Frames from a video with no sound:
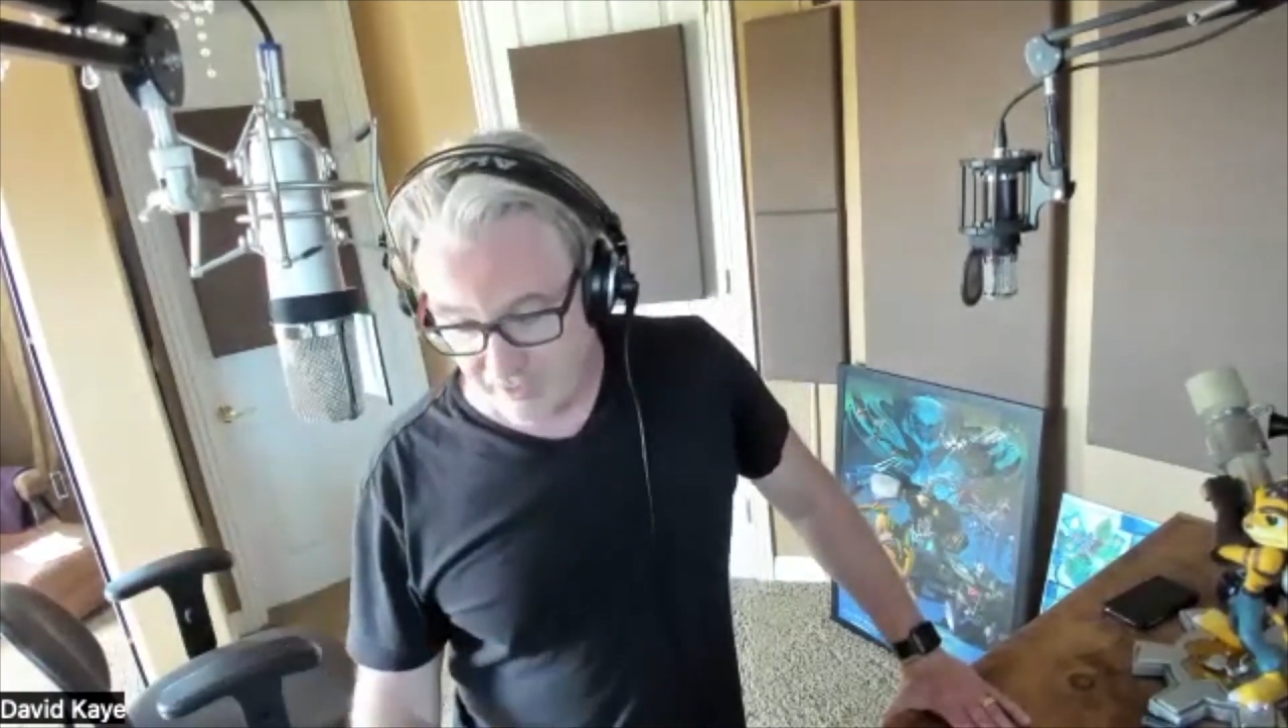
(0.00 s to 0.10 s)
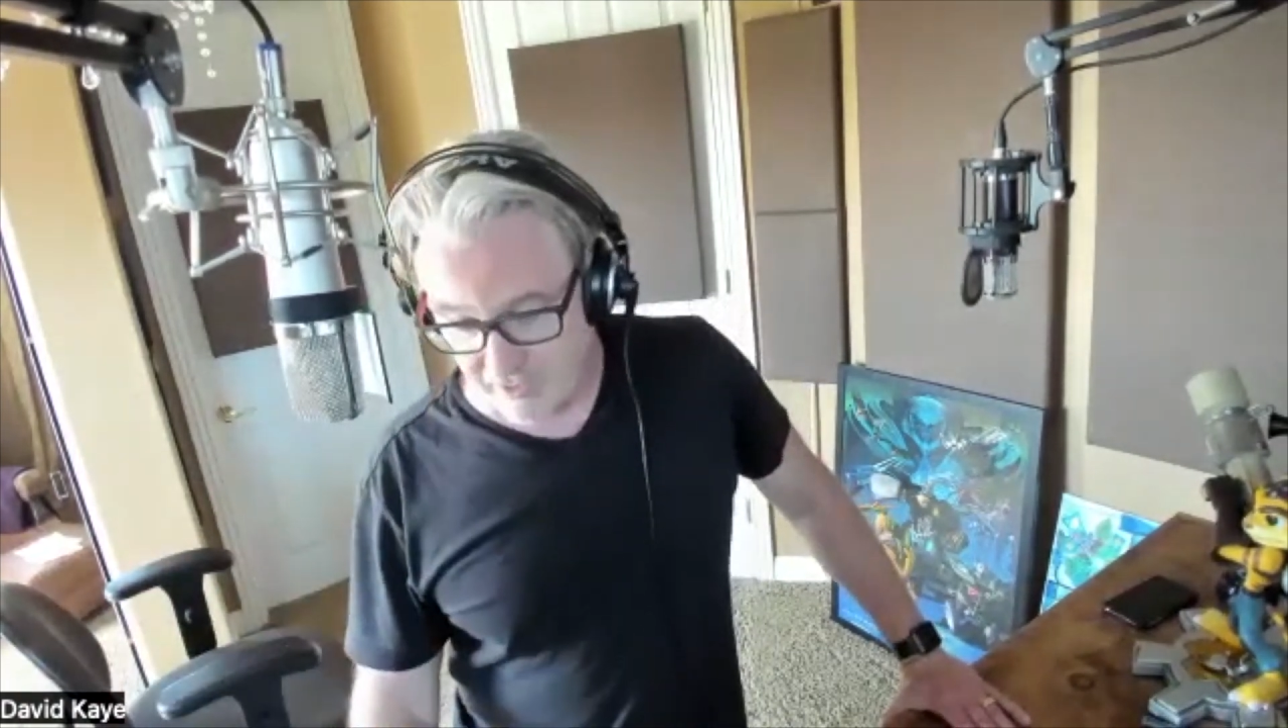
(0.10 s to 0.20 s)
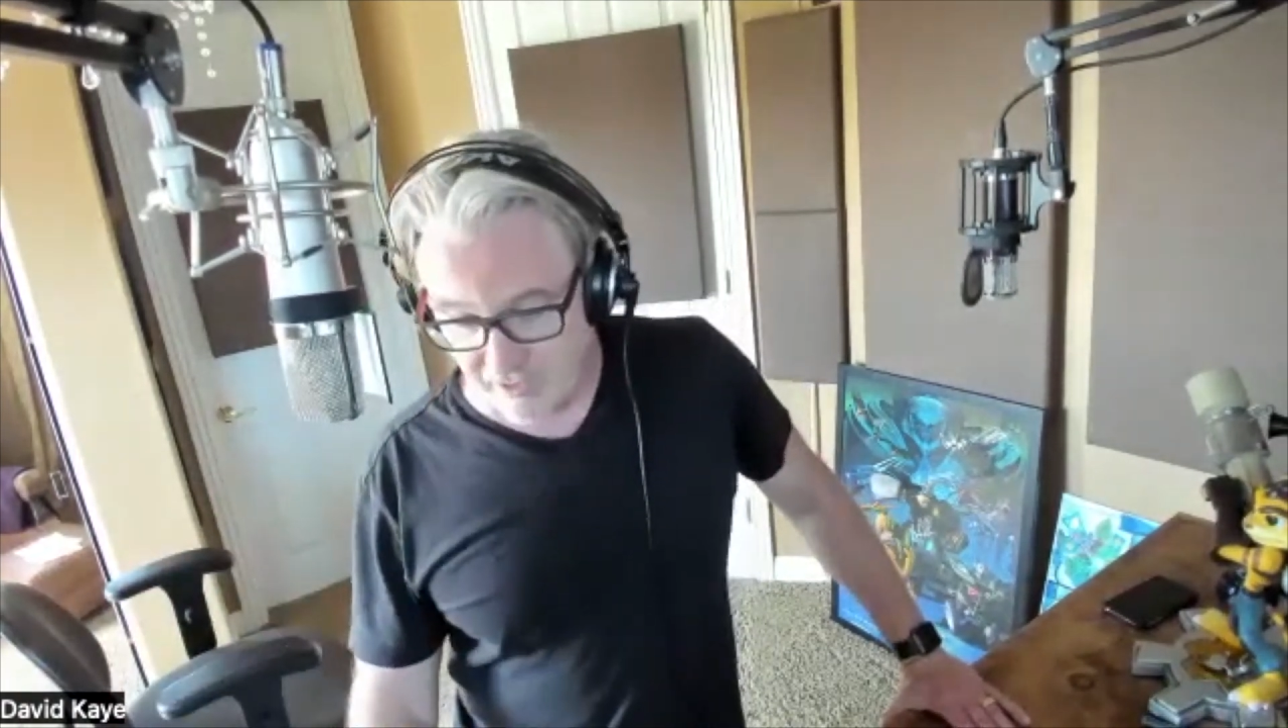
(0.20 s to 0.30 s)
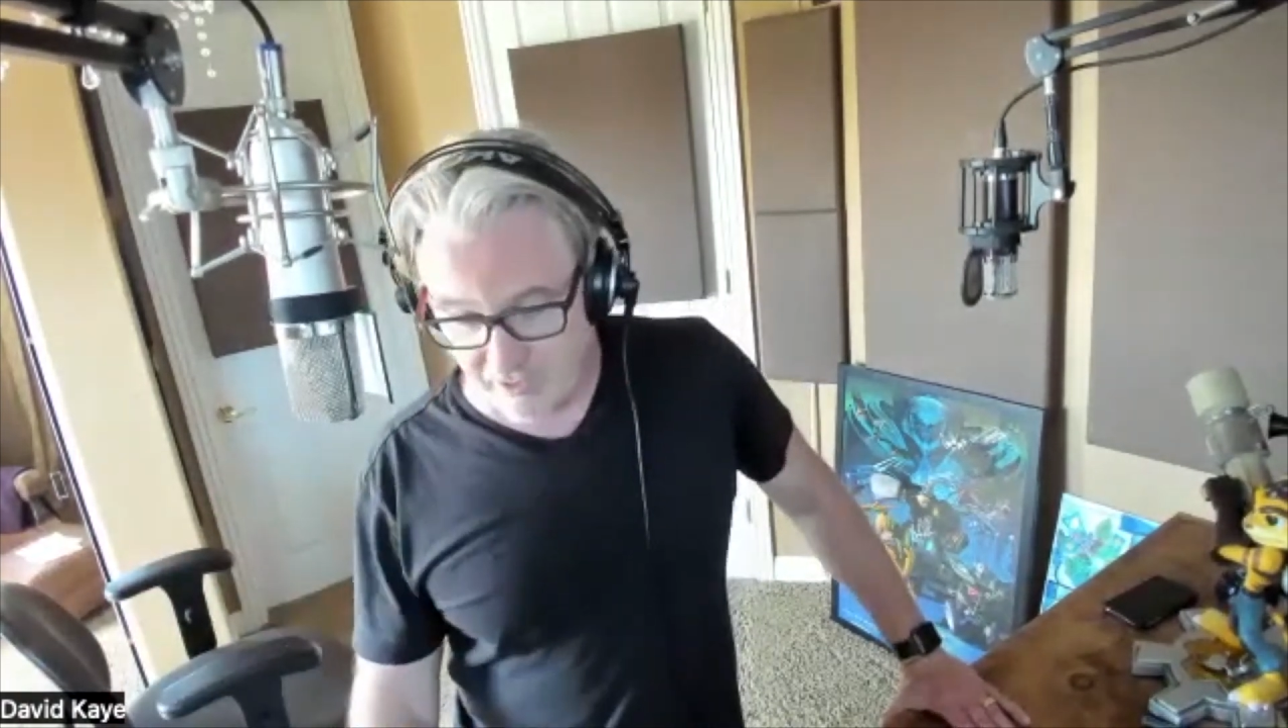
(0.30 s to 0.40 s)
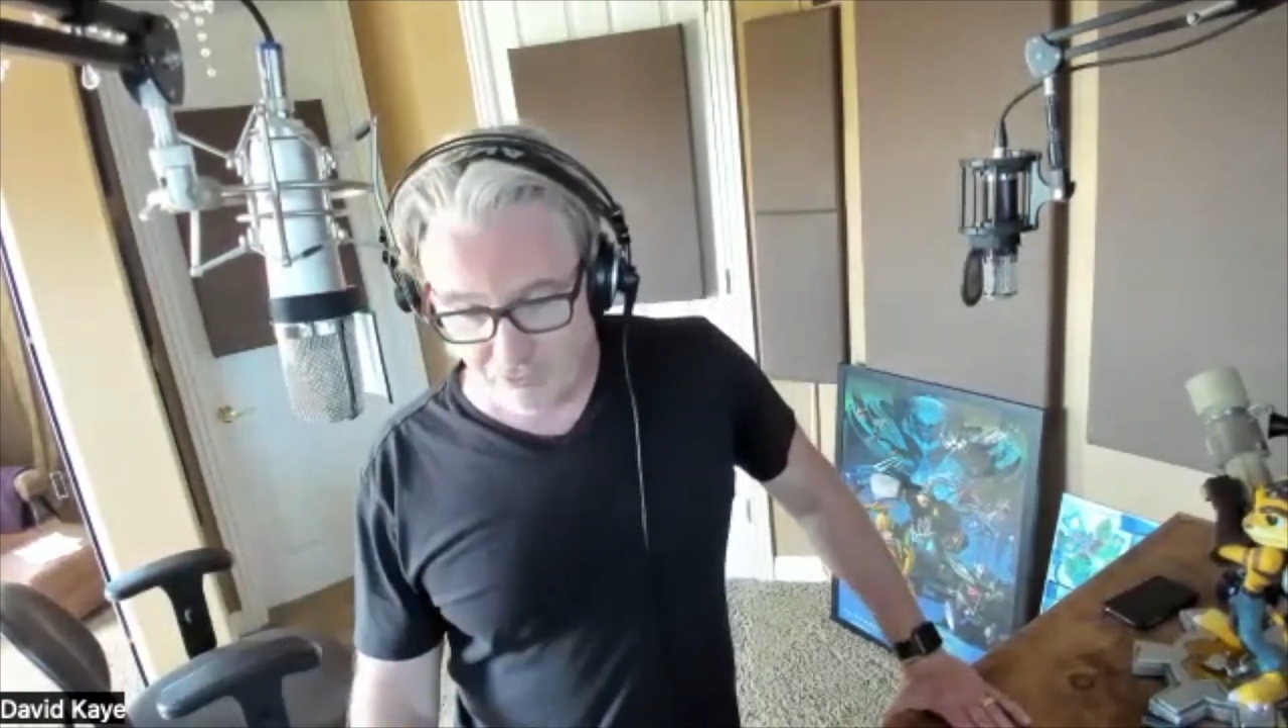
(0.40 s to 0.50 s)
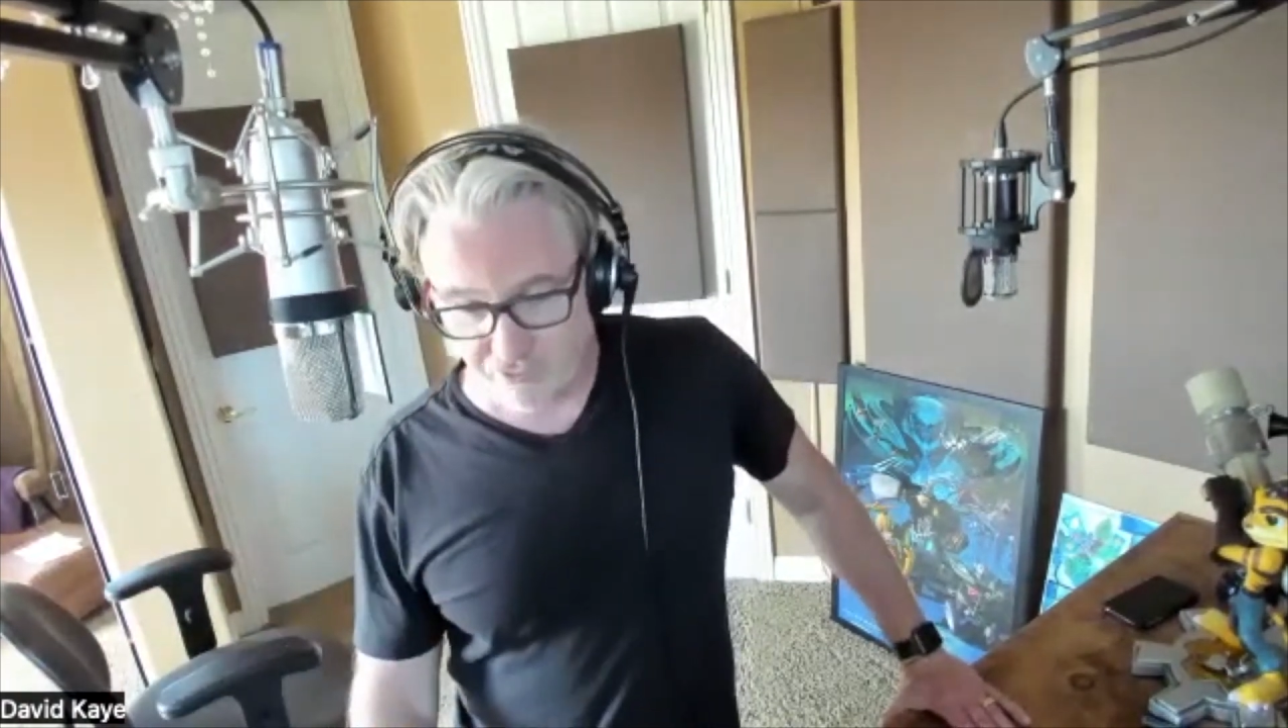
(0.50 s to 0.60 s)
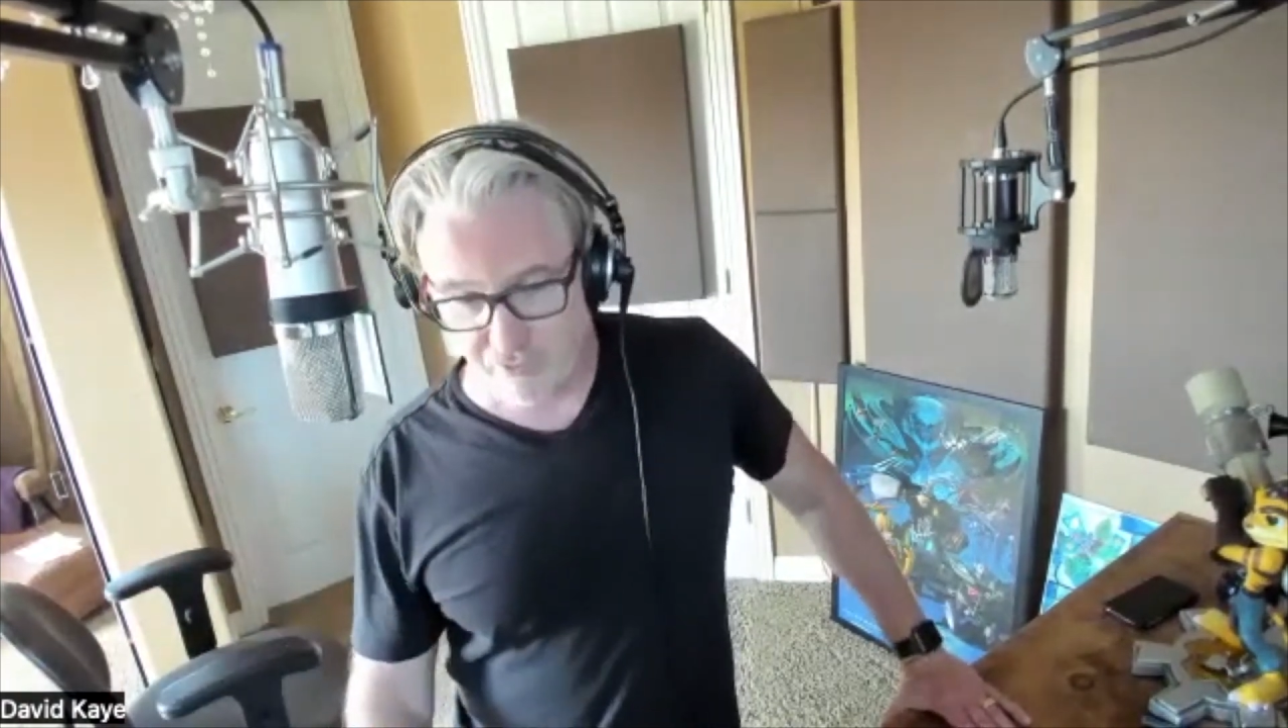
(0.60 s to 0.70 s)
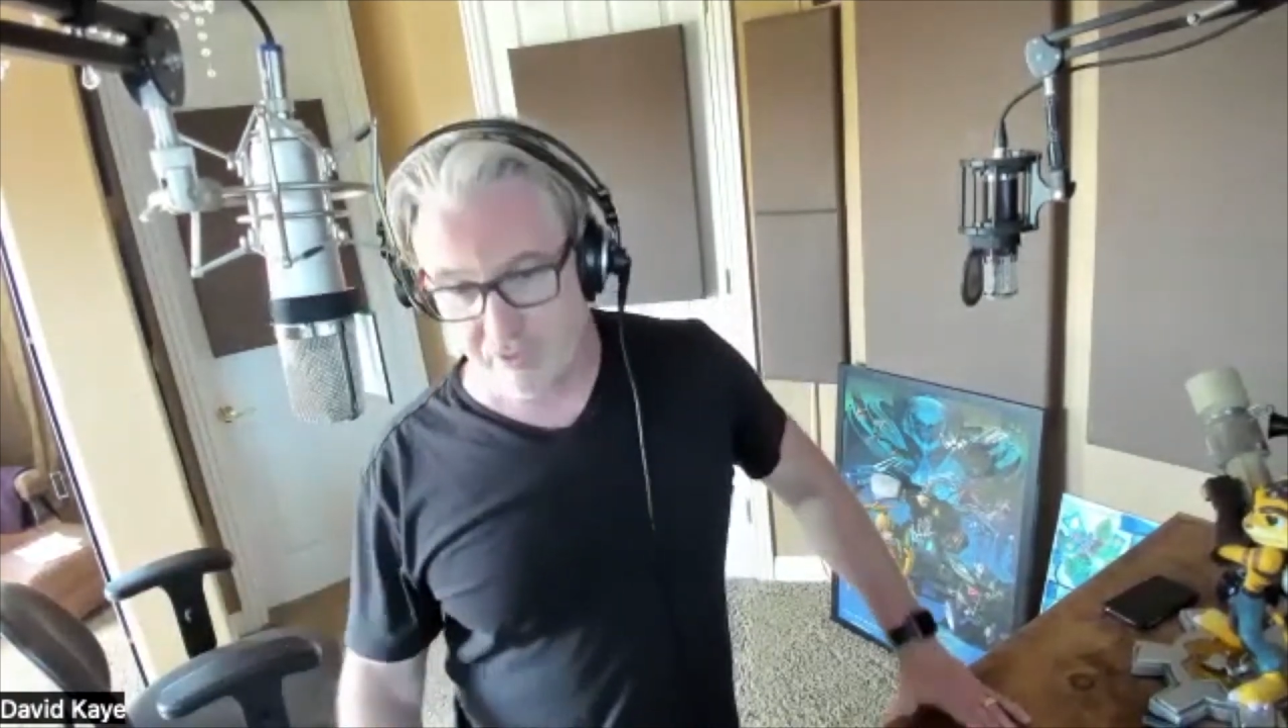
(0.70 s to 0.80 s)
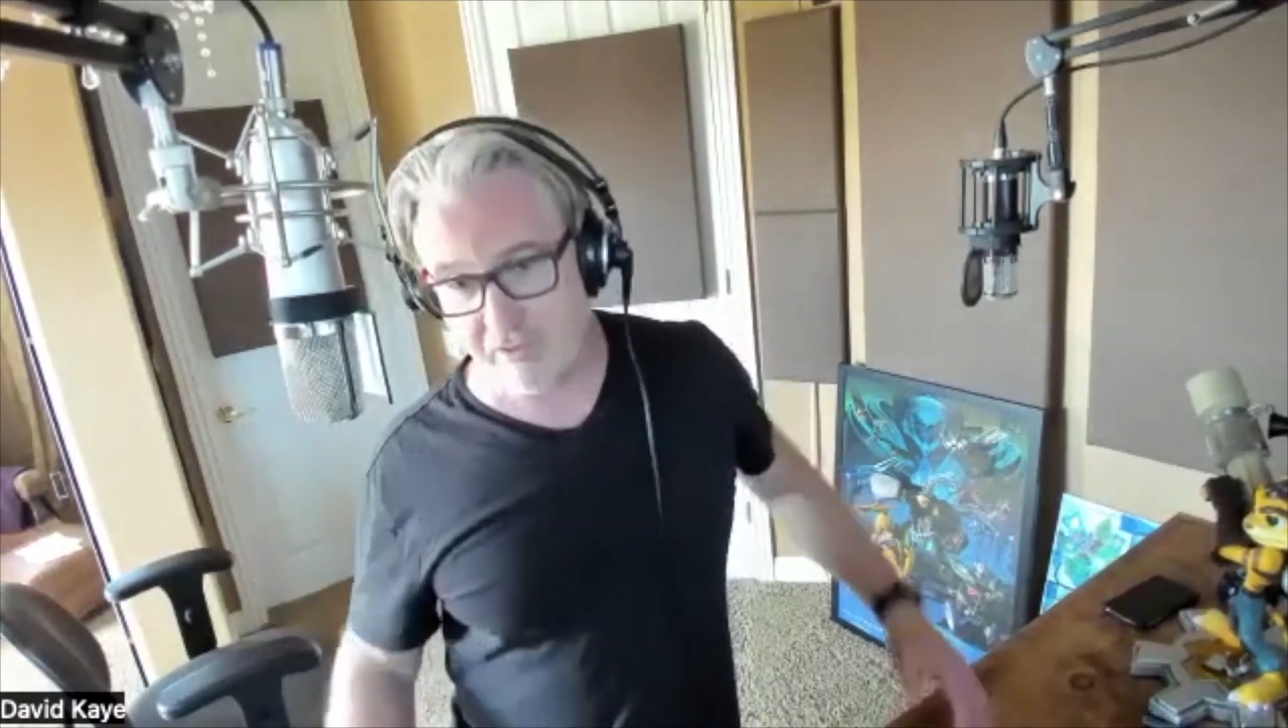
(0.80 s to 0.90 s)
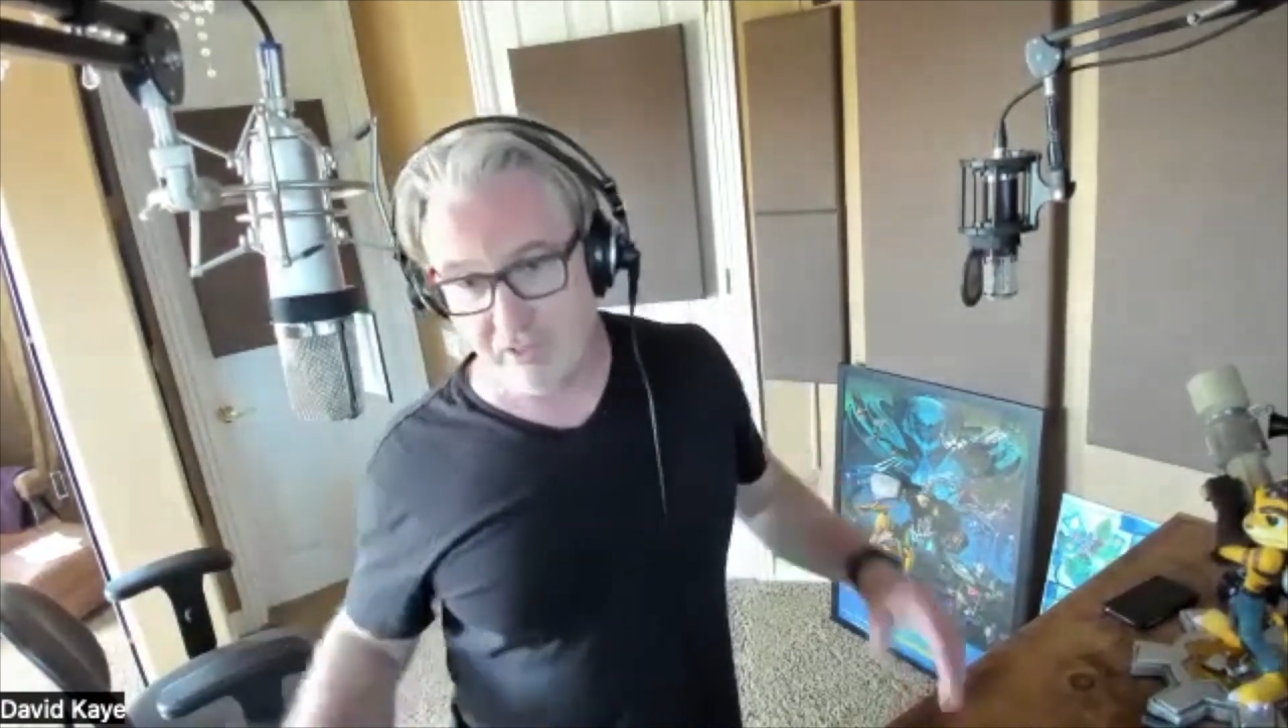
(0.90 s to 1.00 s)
he was sort of